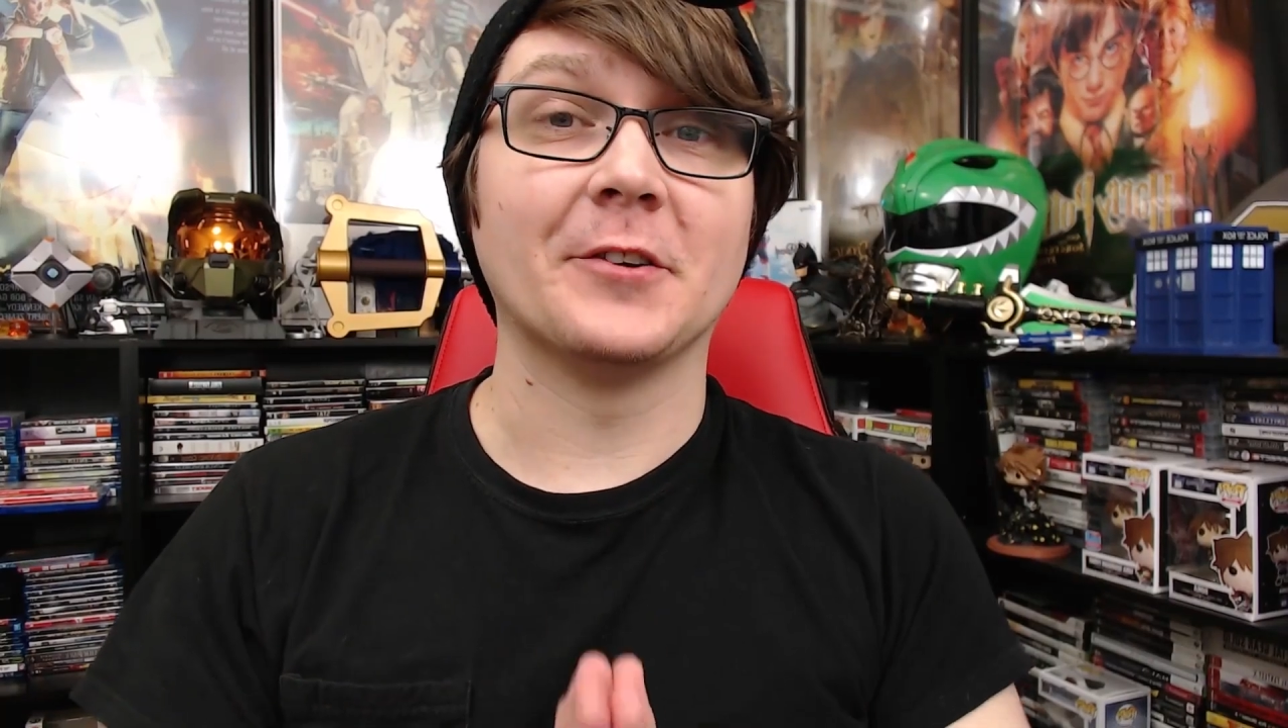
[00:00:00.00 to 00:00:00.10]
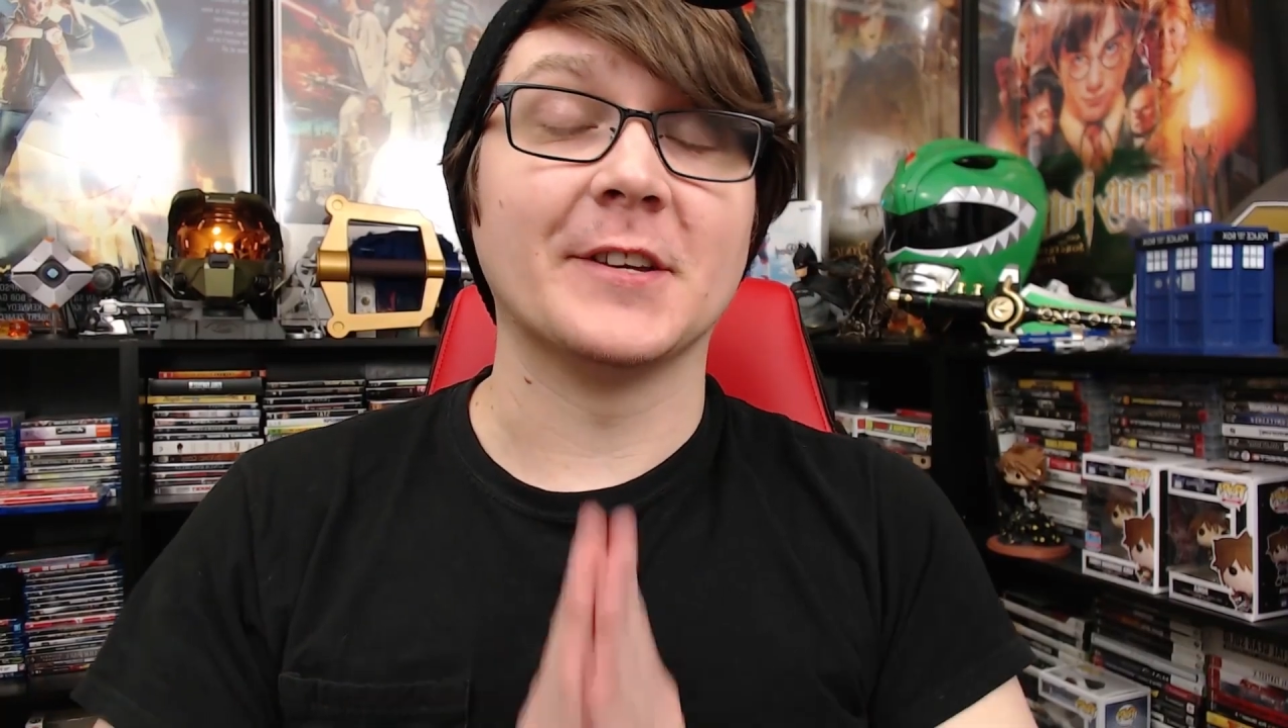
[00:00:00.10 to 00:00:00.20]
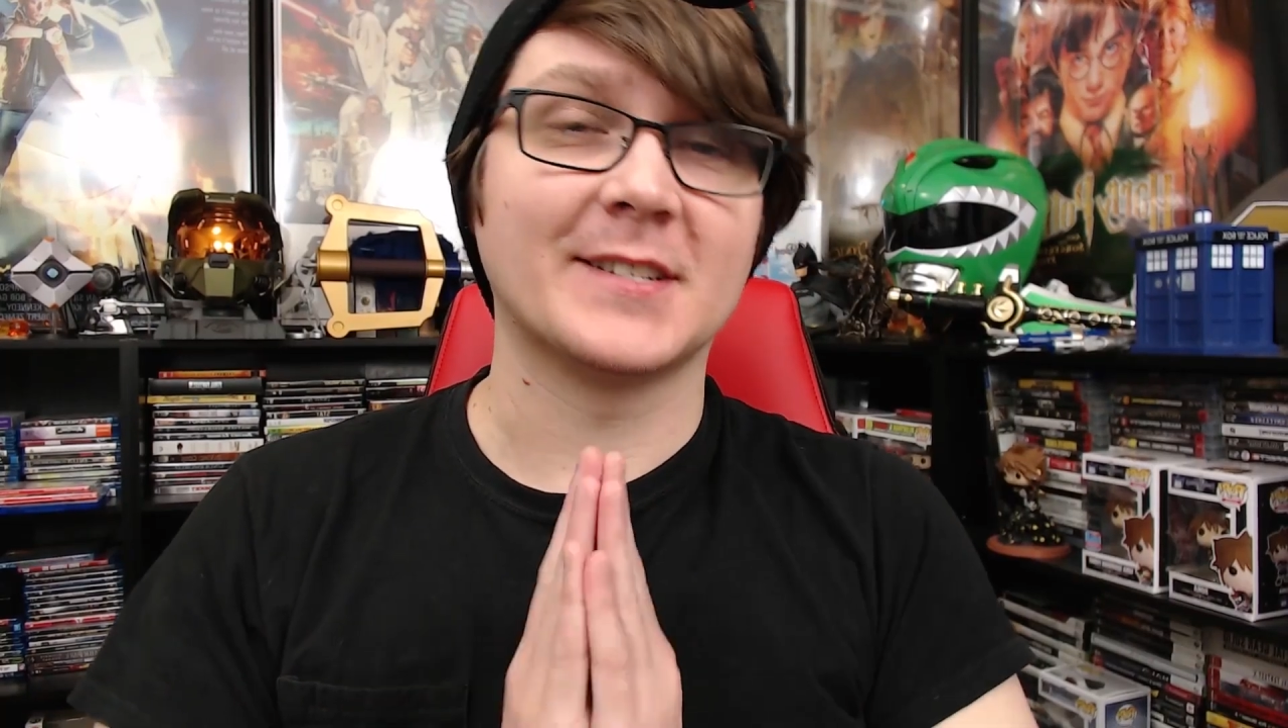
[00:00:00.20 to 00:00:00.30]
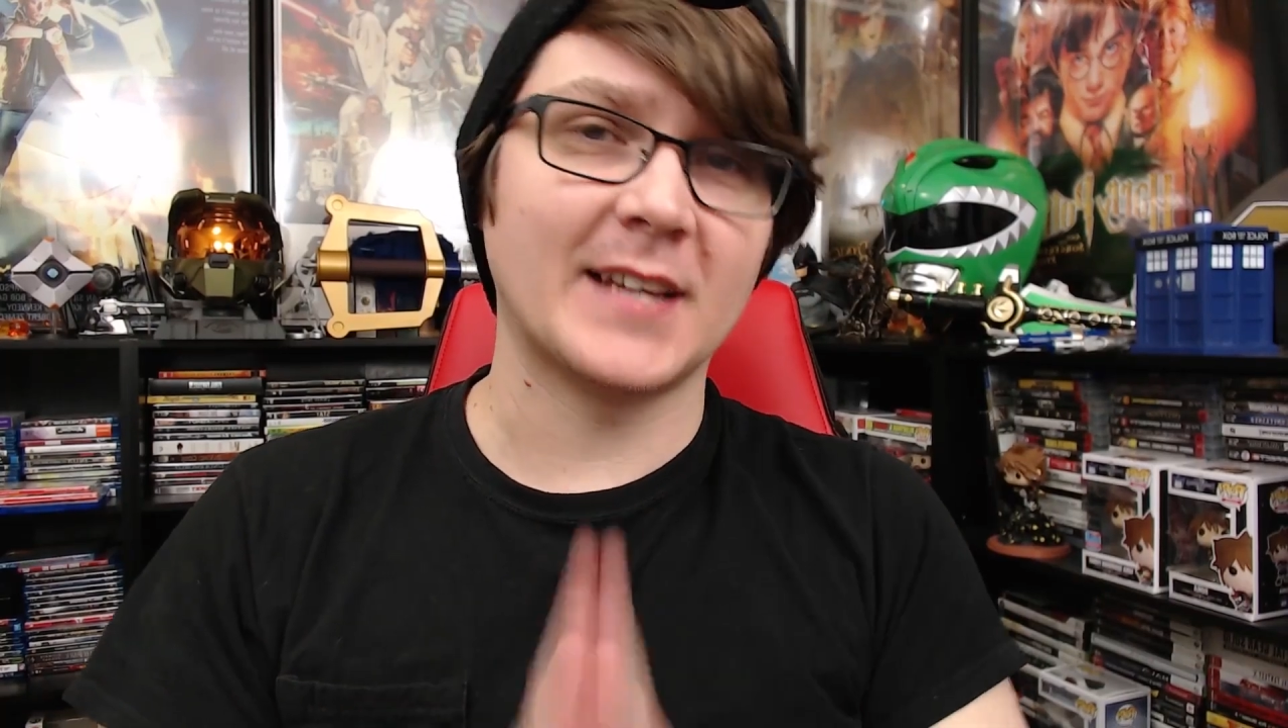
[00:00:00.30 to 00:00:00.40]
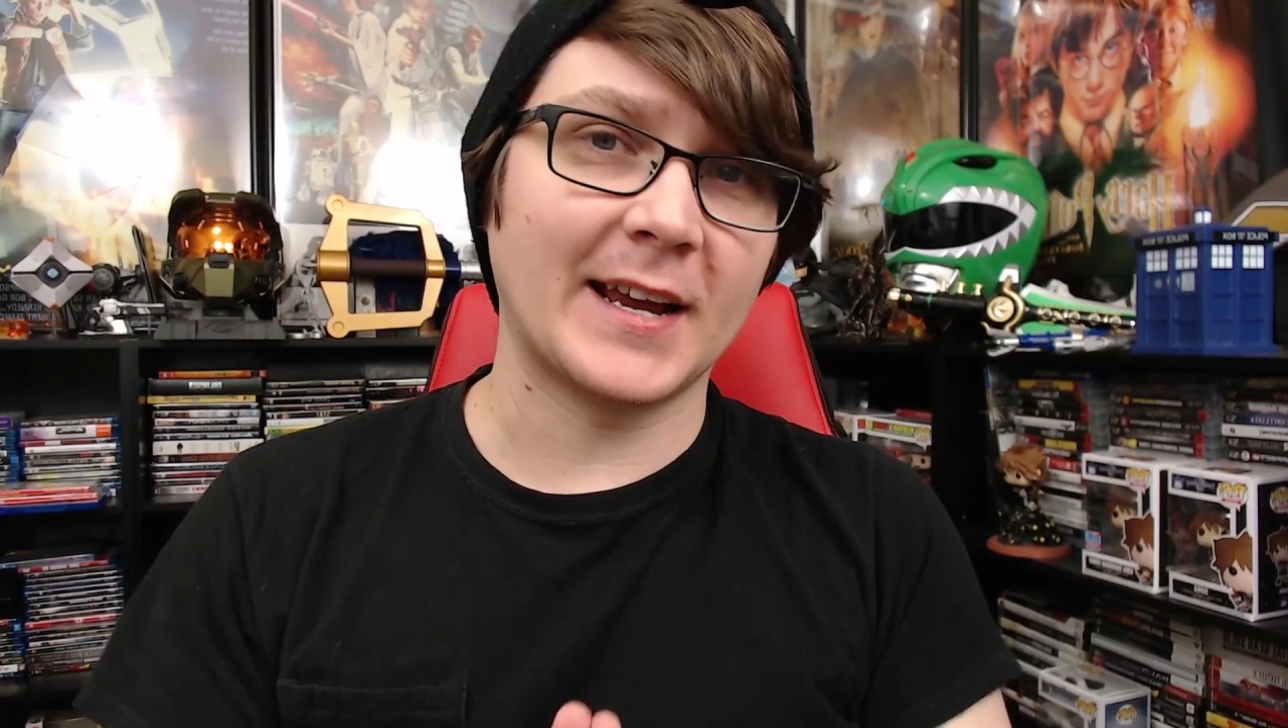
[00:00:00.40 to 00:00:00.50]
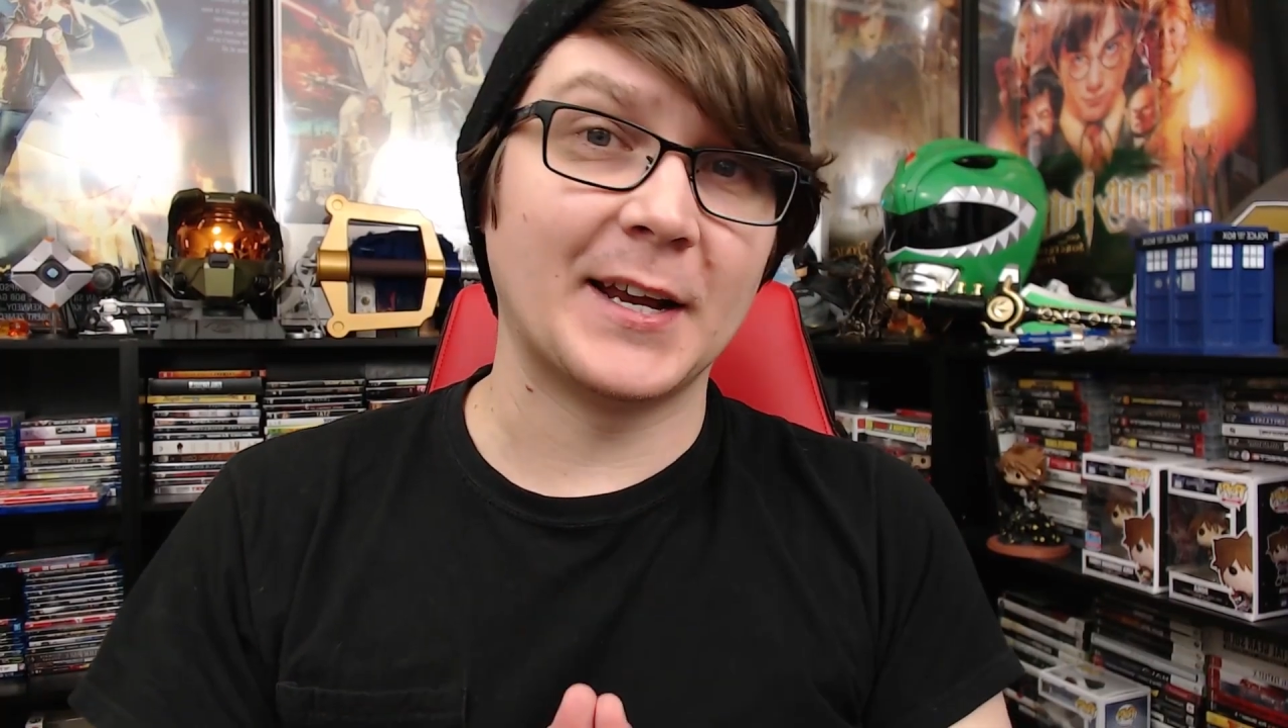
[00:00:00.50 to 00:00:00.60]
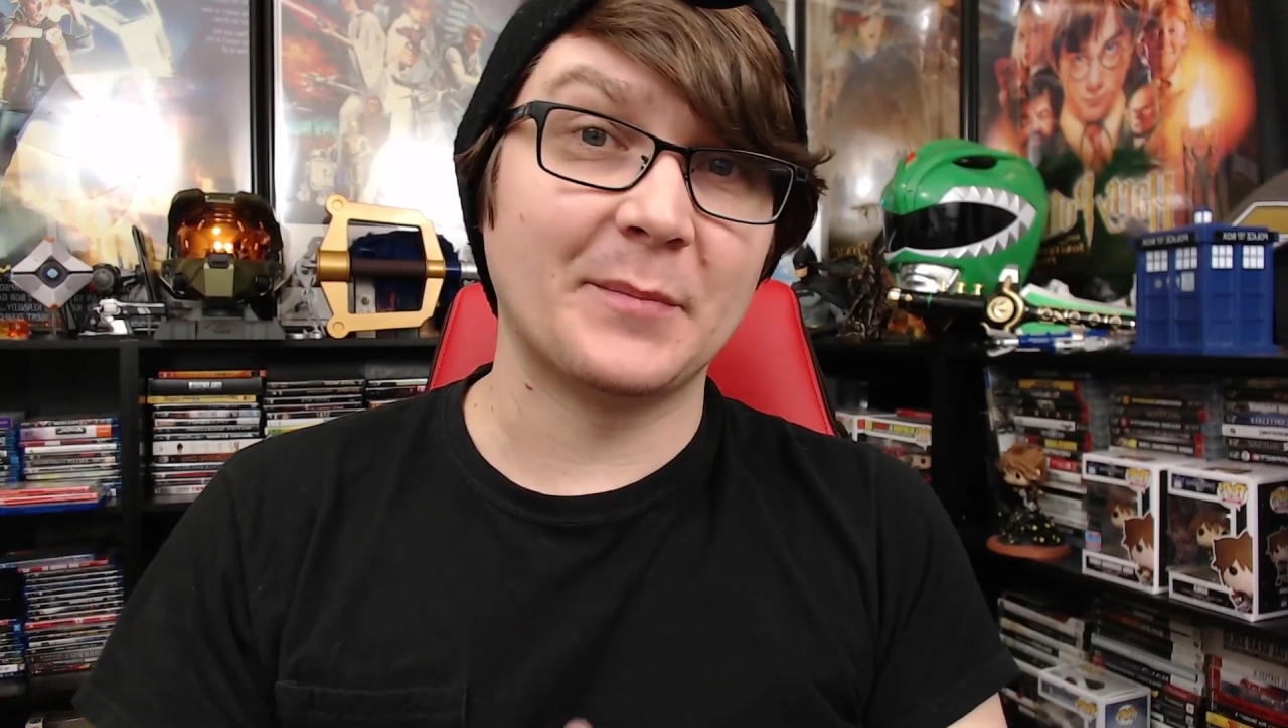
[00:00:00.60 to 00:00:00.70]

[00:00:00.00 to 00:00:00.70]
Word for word: The second